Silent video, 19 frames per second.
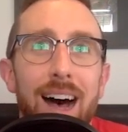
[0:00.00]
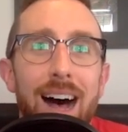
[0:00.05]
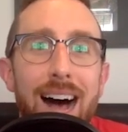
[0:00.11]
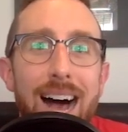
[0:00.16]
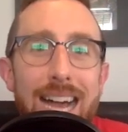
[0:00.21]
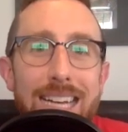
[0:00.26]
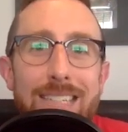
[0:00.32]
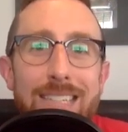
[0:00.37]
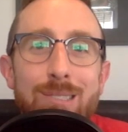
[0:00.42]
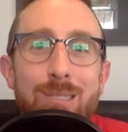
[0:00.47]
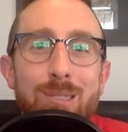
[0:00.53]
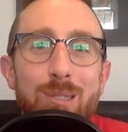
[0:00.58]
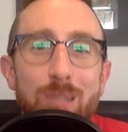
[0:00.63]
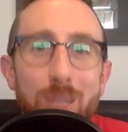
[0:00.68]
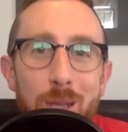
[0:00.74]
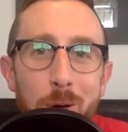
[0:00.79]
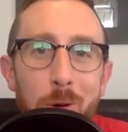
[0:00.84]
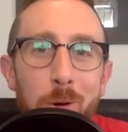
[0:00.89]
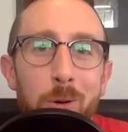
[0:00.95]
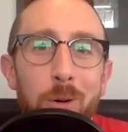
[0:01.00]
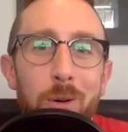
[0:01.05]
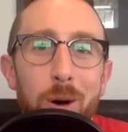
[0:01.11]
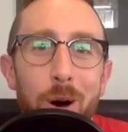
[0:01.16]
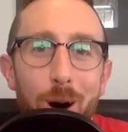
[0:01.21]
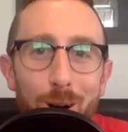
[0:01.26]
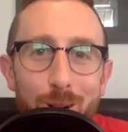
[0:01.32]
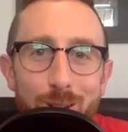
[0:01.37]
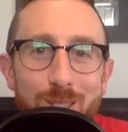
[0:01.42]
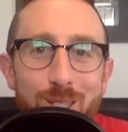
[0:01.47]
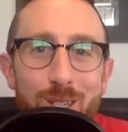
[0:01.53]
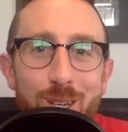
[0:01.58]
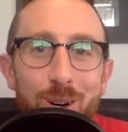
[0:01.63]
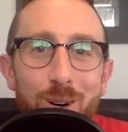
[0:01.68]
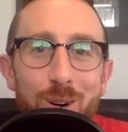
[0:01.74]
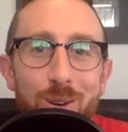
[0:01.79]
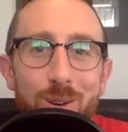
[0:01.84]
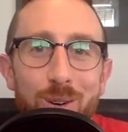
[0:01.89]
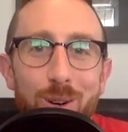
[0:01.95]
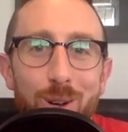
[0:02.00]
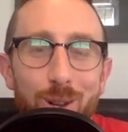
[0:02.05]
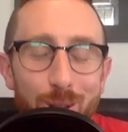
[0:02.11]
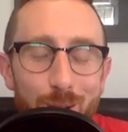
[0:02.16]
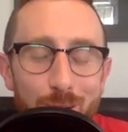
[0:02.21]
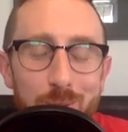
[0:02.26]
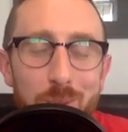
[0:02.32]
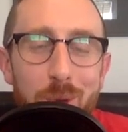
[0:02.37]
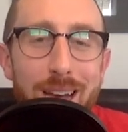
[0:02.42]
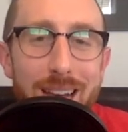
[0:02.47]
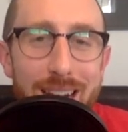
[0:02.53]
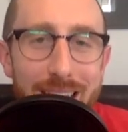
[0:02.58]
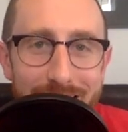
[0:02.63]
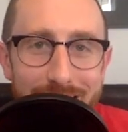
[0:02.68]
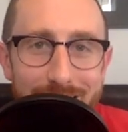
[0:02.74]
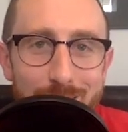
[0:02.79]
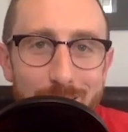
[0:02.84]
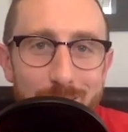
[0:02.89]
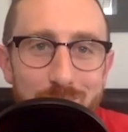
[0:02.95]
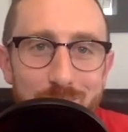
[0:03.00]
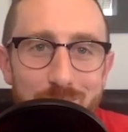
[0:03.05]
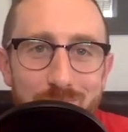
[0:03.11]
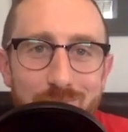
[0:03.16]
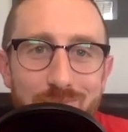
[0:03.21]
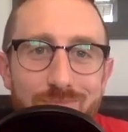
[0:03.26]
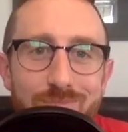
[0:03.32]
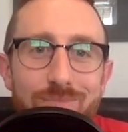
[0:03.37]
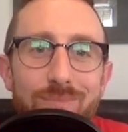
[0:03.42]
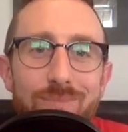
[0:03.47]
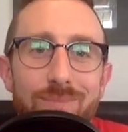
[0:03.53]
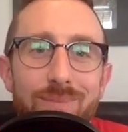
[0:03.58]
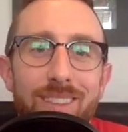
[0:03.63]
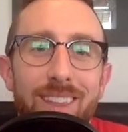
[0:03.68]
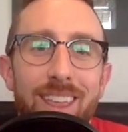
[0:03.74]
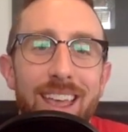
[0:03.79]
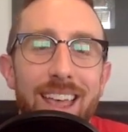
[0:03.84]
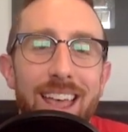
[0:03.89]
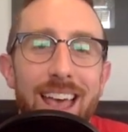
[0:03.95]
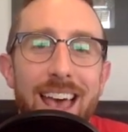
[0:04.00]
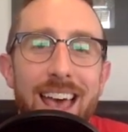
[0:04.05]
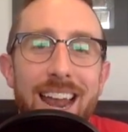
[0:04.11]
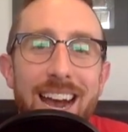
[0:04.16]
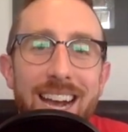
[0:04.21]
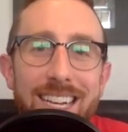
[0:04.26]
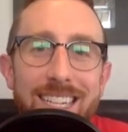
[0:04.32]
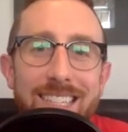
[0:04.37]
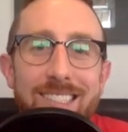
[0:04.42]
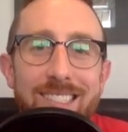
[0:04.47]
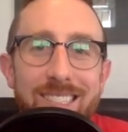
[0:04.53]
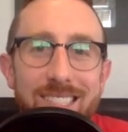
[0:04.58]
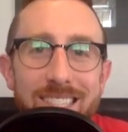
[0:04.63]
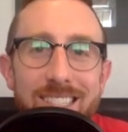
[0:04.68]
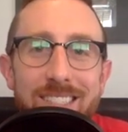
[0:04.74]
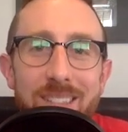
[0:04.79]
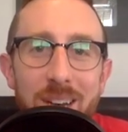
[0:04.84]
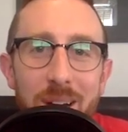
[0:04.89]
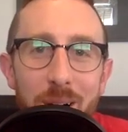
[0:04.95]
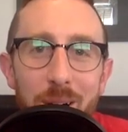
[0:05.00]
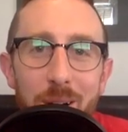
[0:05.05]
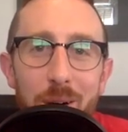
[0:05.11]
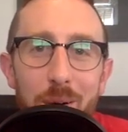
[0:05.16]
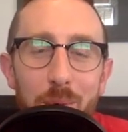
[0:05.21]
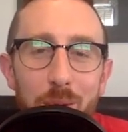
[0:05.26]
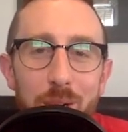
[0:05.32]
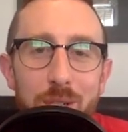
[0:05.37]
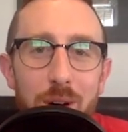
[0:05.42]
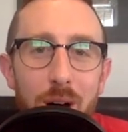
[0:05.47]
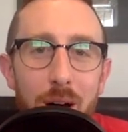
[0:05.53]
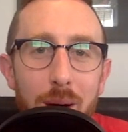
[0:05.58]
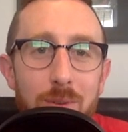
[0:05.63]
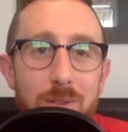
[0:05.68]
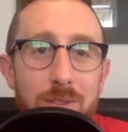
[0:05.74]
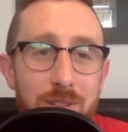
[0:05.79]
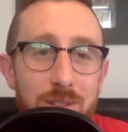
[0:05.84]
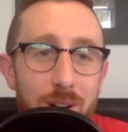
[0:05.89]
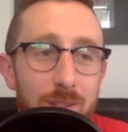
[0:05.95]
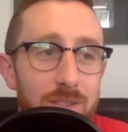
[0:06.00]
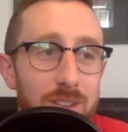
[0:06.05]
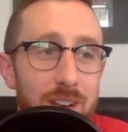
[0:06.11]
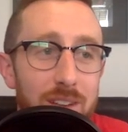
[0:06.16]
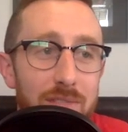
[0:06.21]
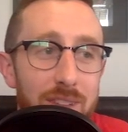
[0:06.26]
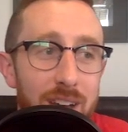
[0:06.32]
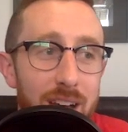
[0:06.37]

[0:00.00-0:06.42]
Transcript: I could still also close my eyes and I could see a scenario in which Auburn starts off